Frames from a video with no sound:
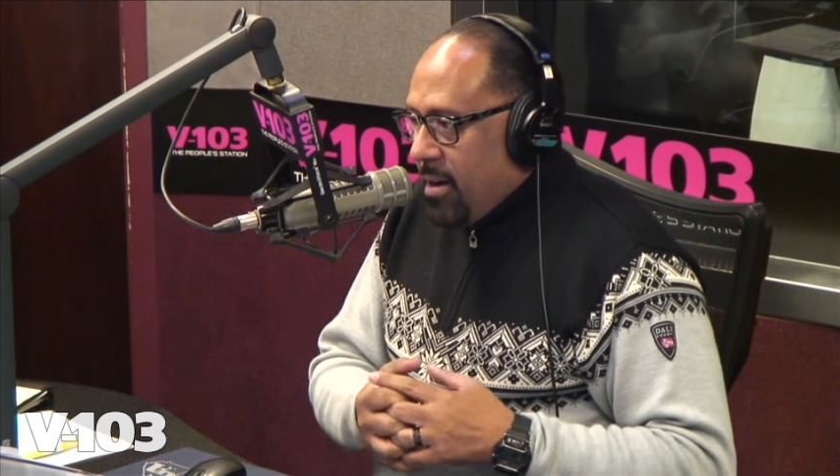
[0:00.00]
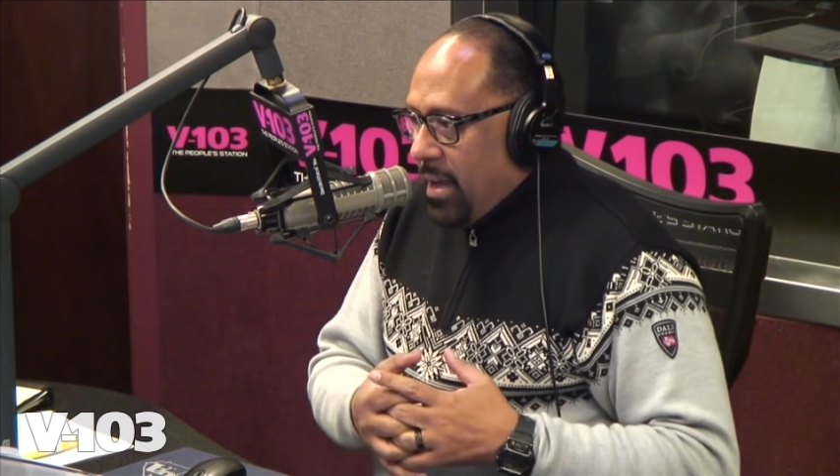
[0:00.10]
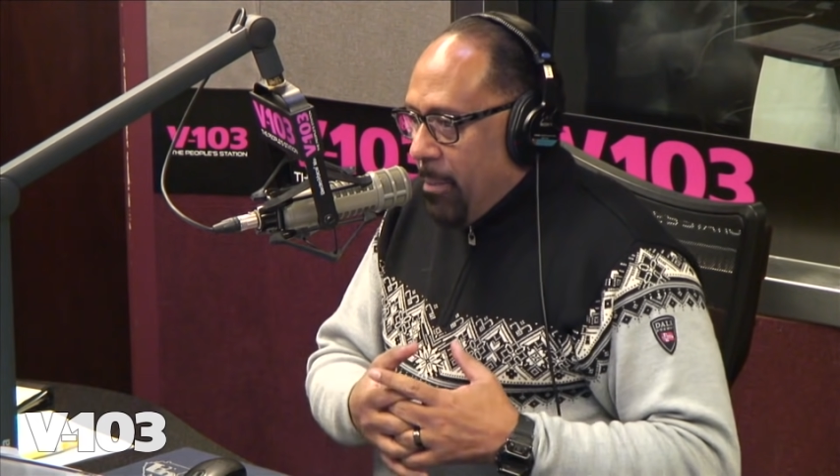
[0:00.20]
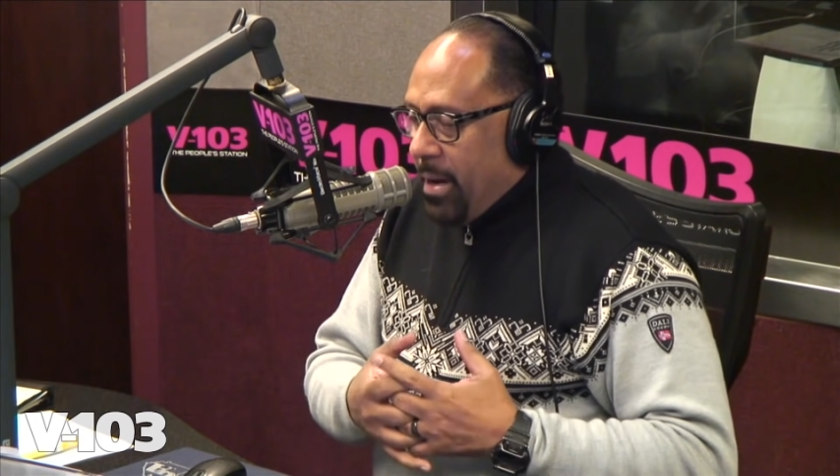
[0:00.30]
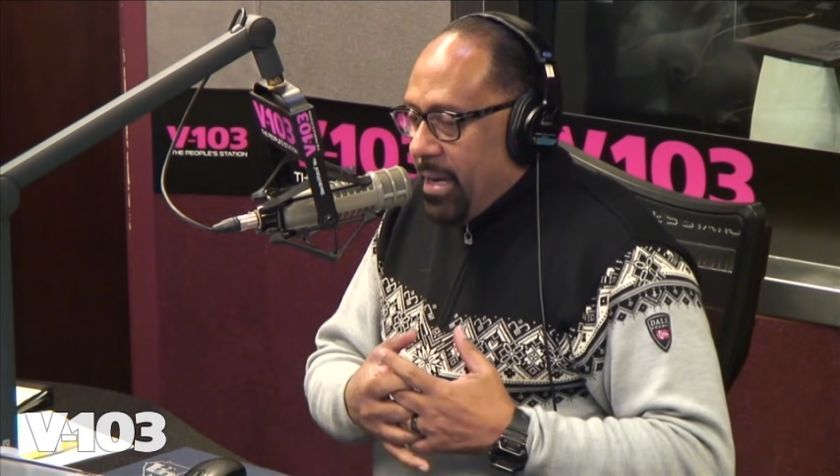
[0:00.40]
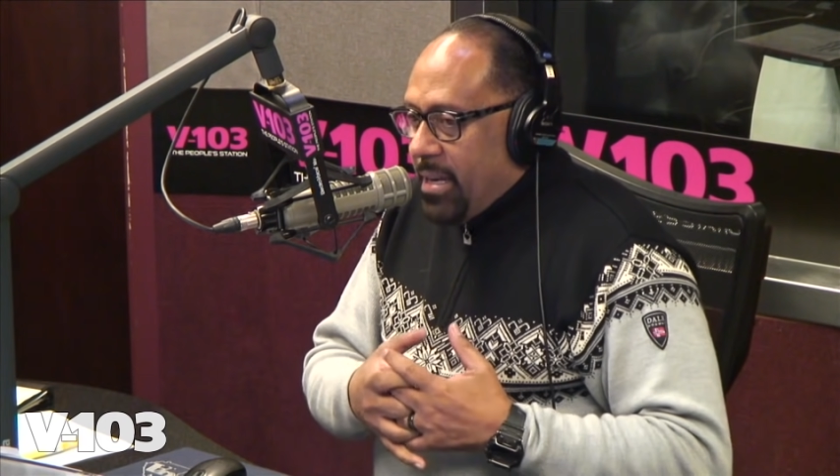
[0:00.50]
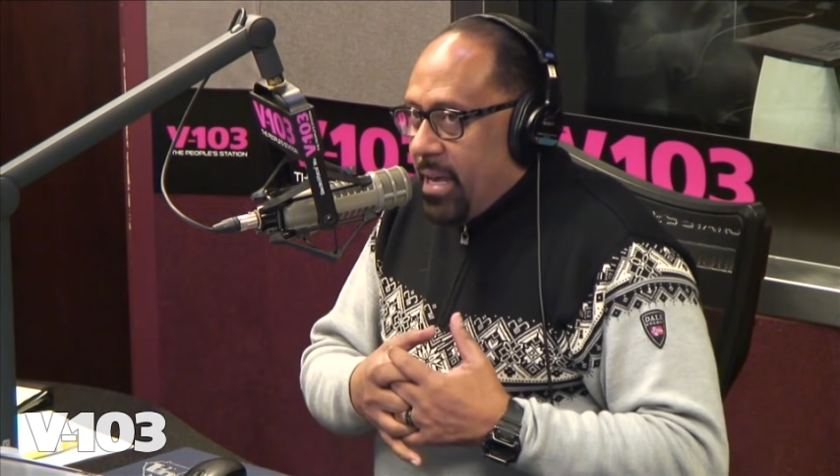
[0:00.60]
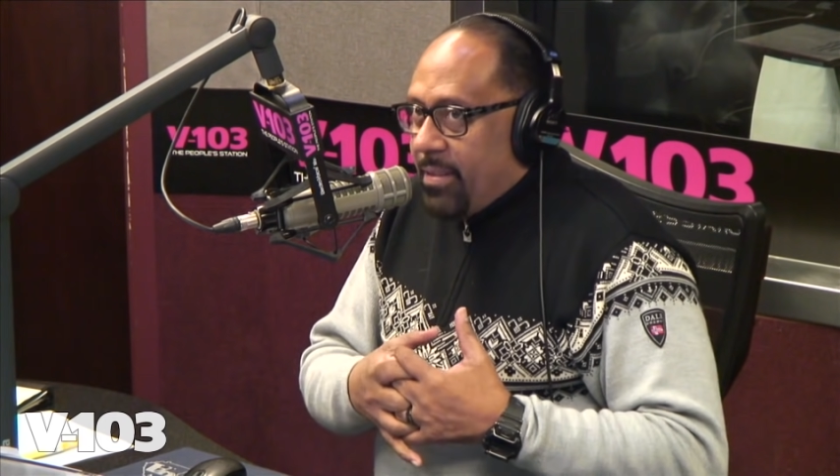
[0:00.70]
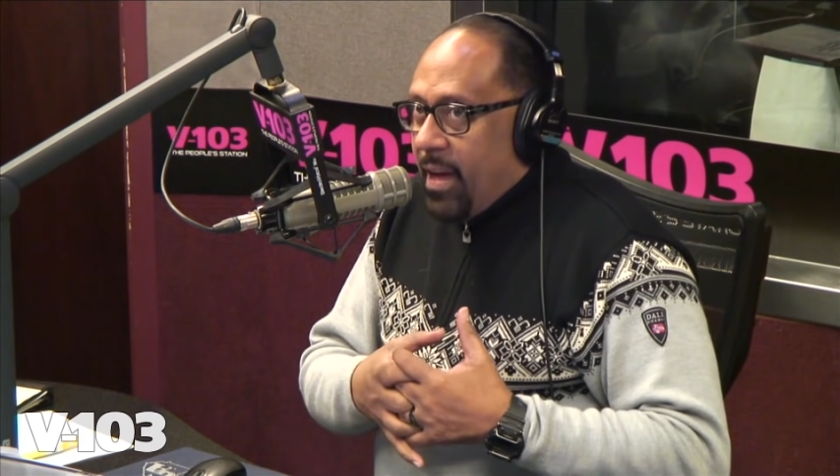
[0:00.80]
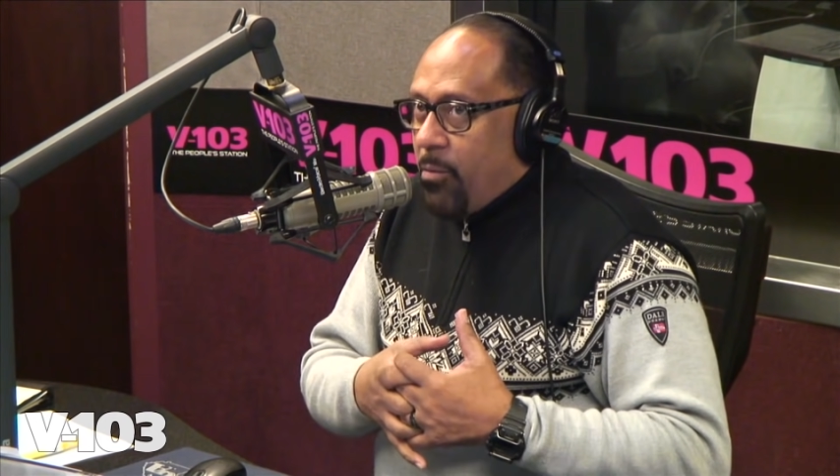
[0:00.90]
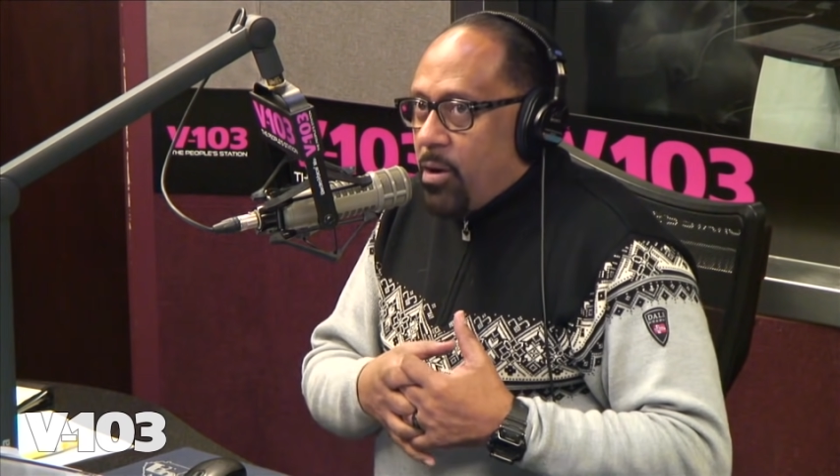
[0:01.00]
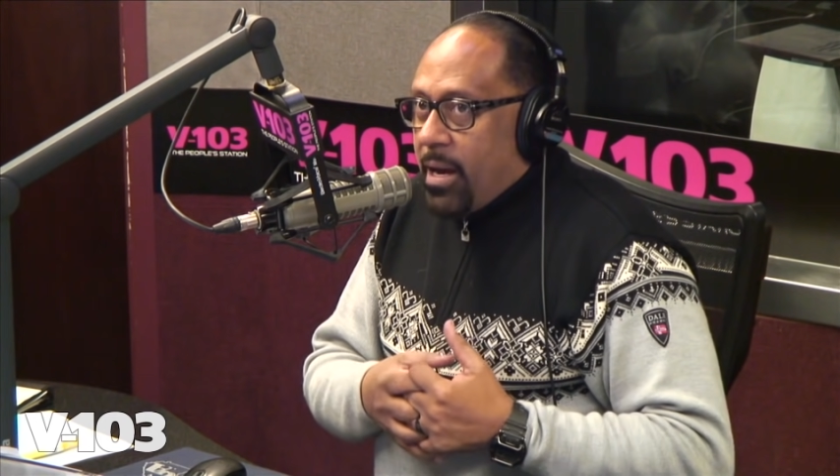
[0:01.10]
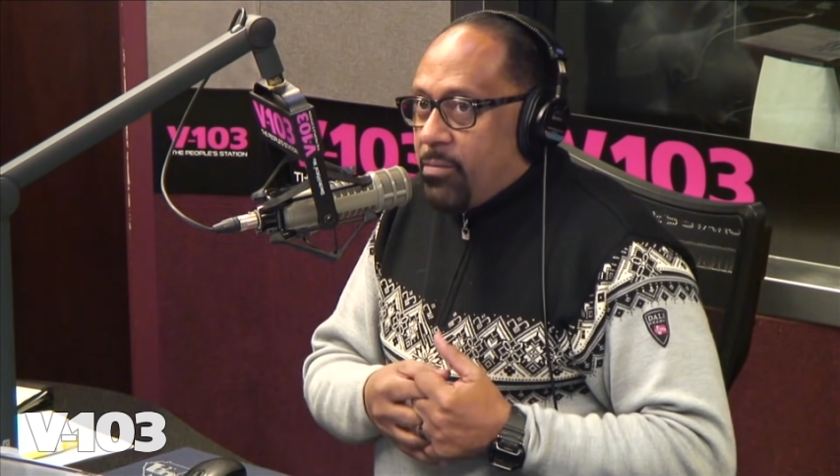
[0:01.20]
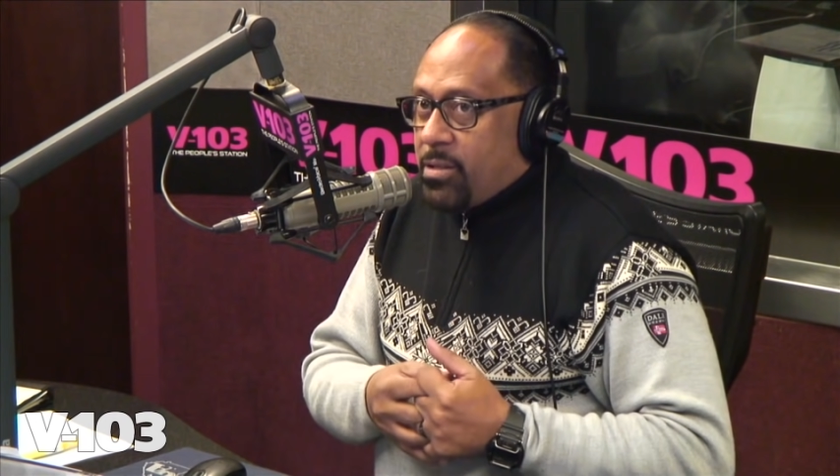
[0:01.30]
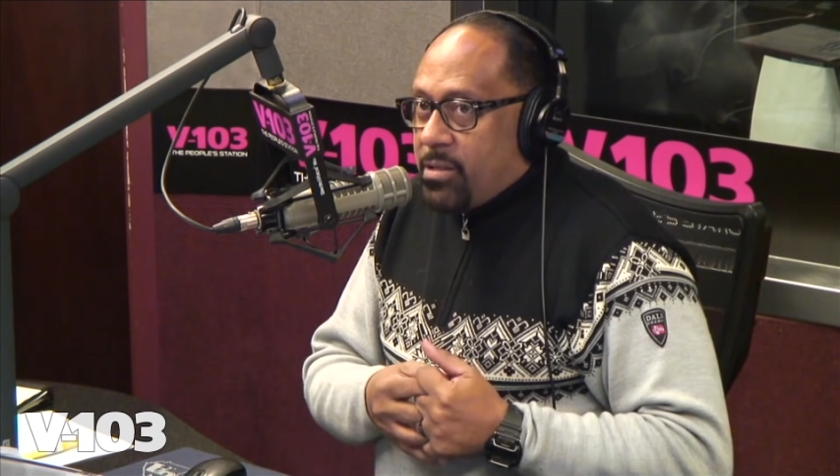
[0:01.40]
I mean, they were.
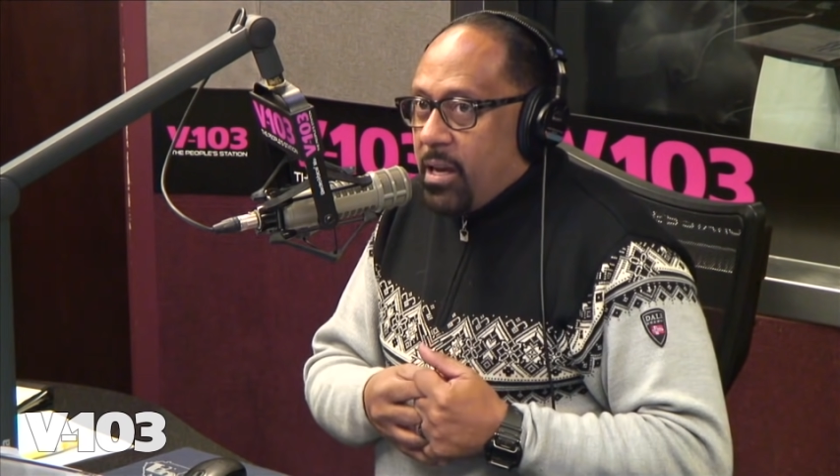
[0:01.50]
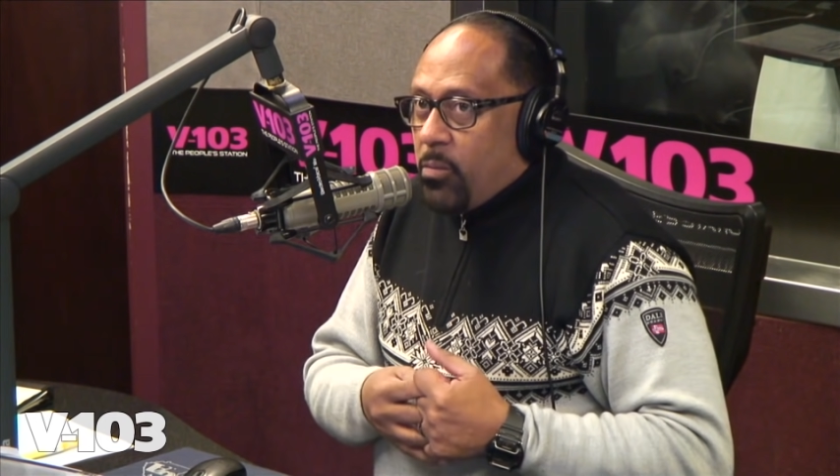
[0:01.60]
It was.